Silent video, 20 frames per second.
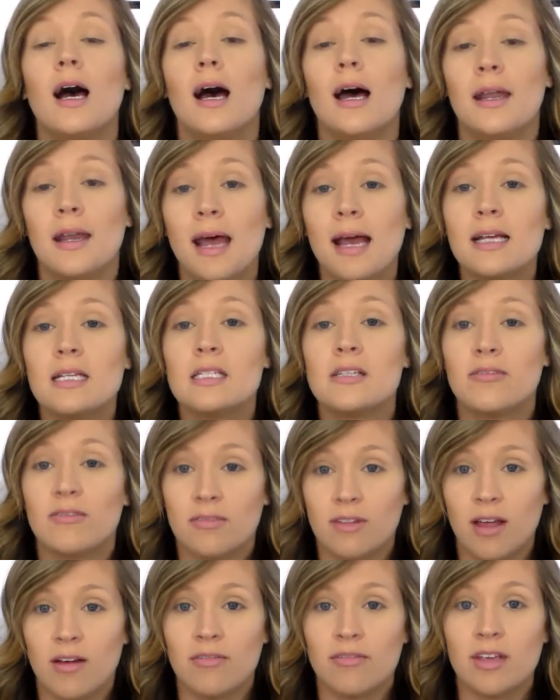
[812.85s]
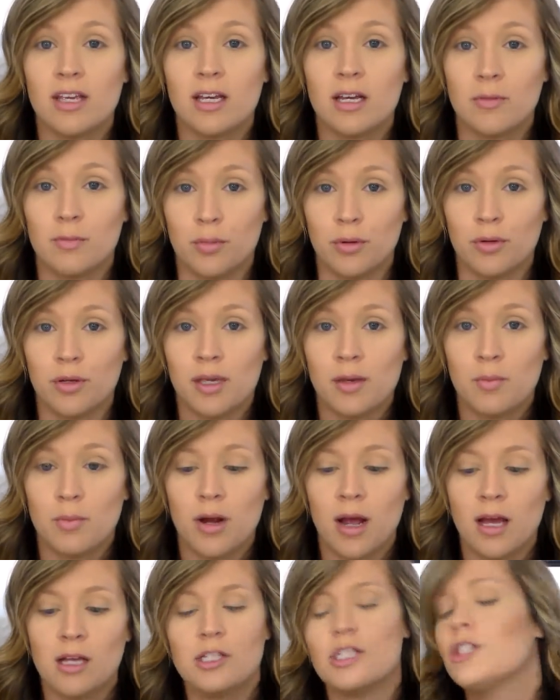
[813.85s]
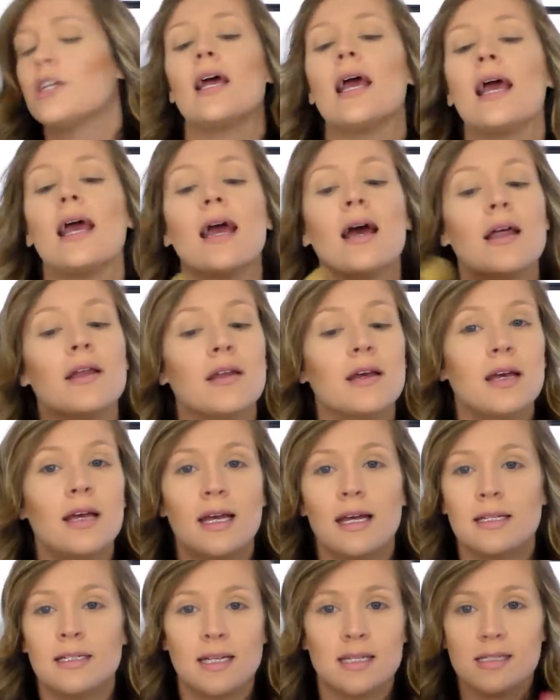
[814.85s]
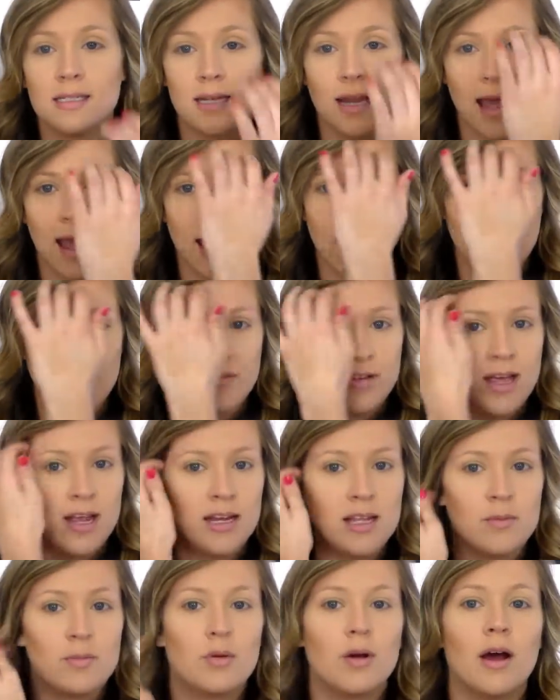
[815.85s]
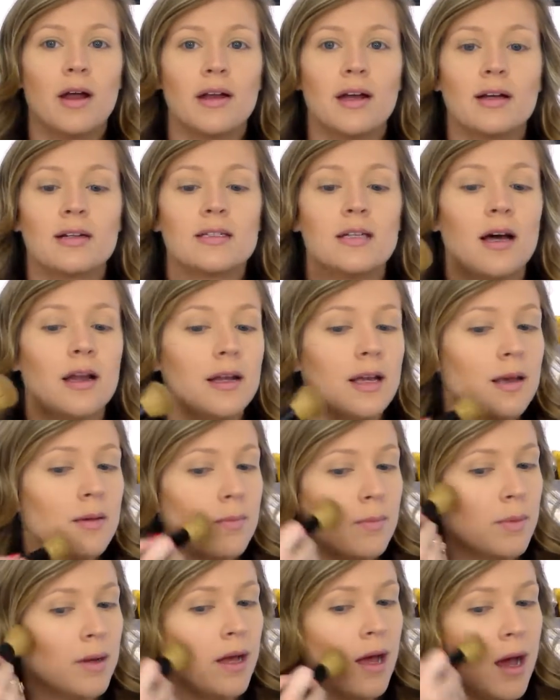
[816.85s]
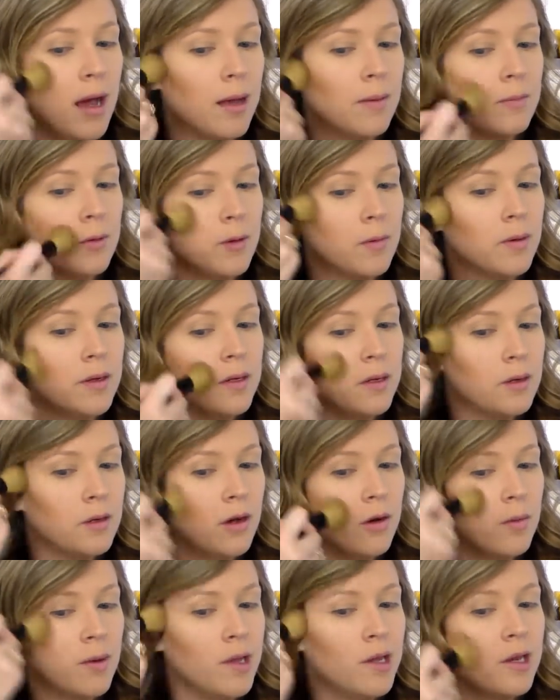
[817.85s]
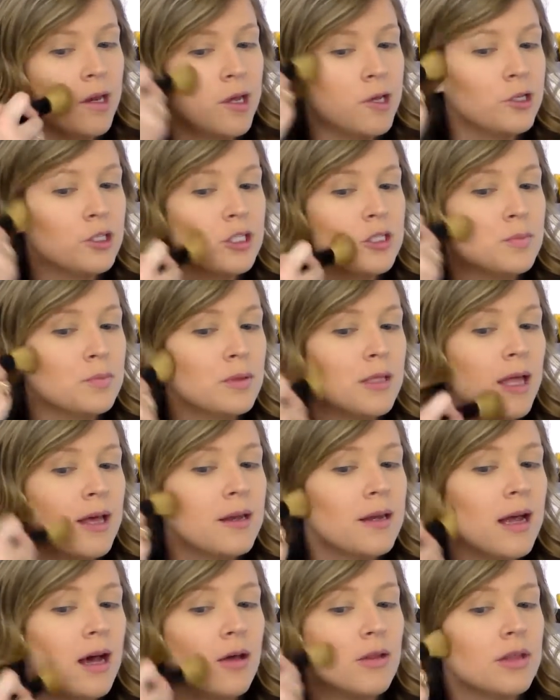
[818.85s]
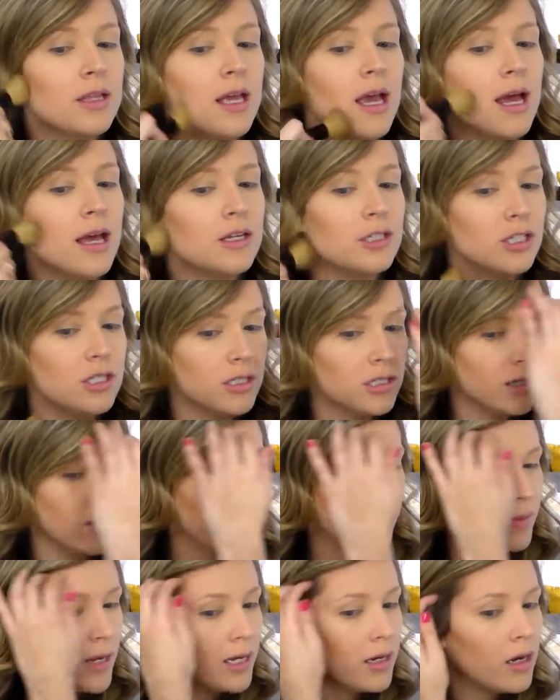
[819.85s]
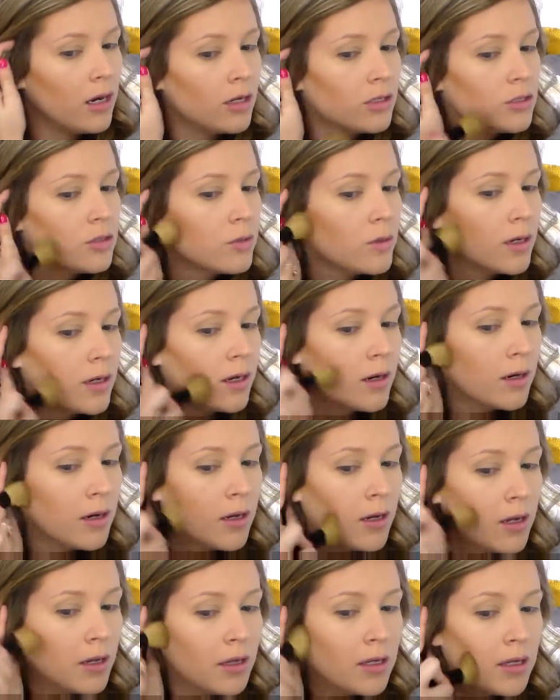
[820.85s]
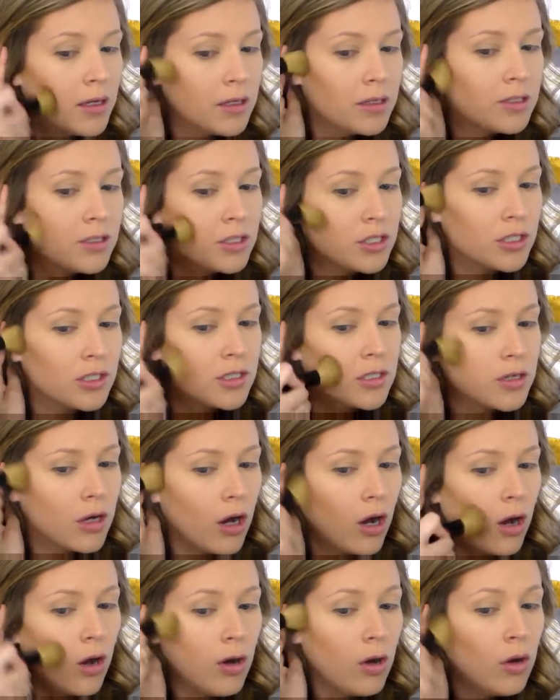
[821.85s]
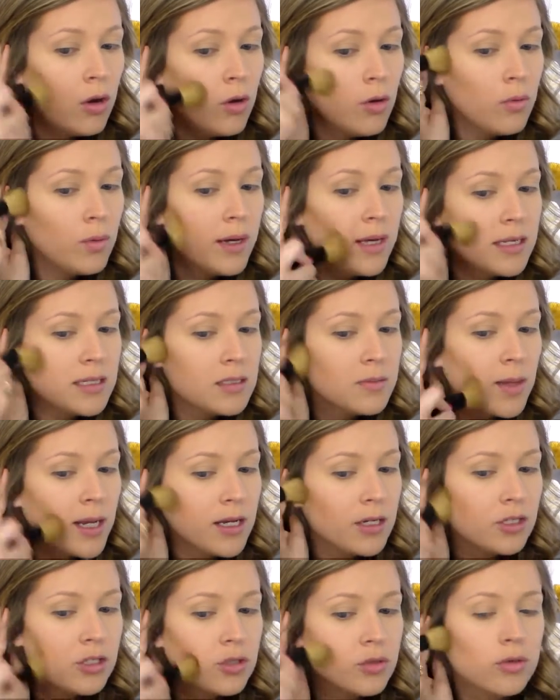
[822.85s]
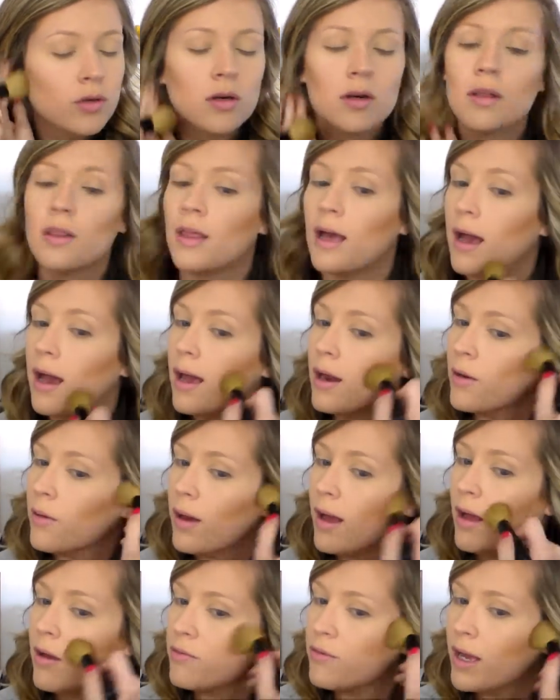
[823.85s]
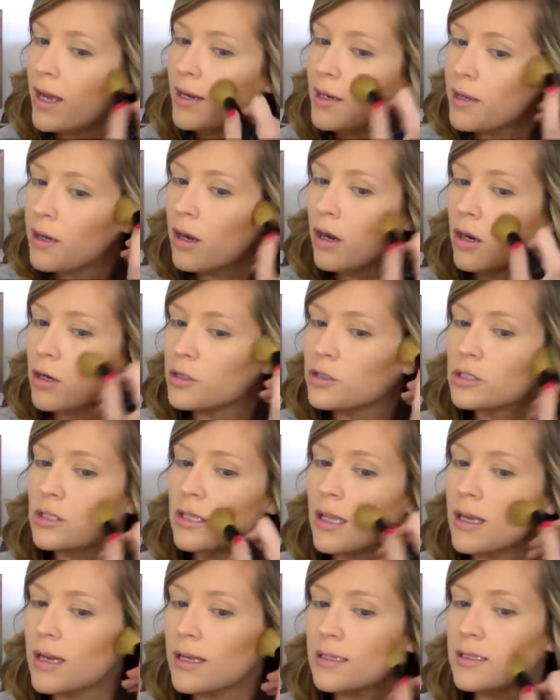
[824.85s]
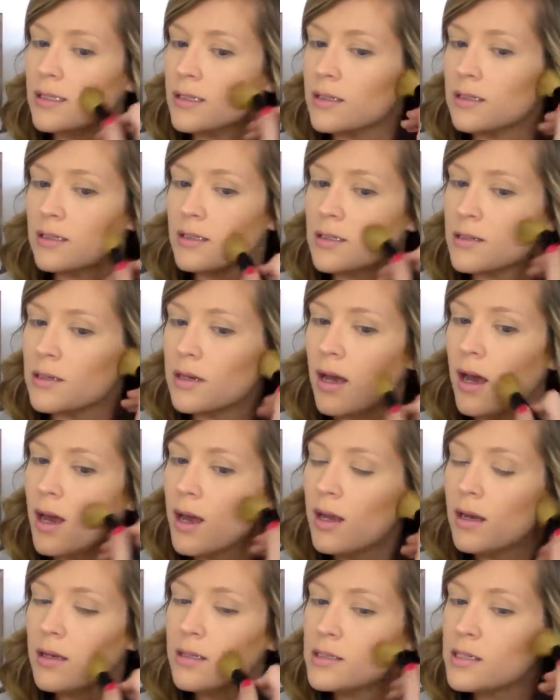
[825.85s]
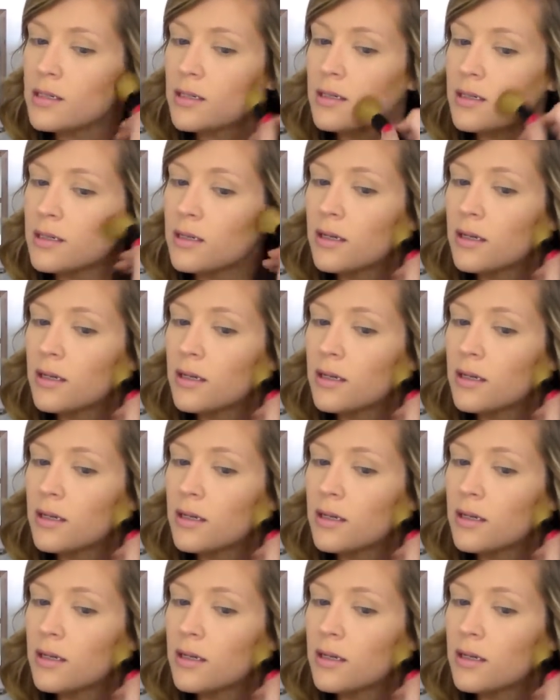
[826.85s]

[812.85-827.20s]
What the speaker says: A nice fluffy kabuki brush, and it doesn't have any product on it, but I'm going to go in and just blend out the edges of my contour, just to always make sure that I don't have any harsh lines. It is not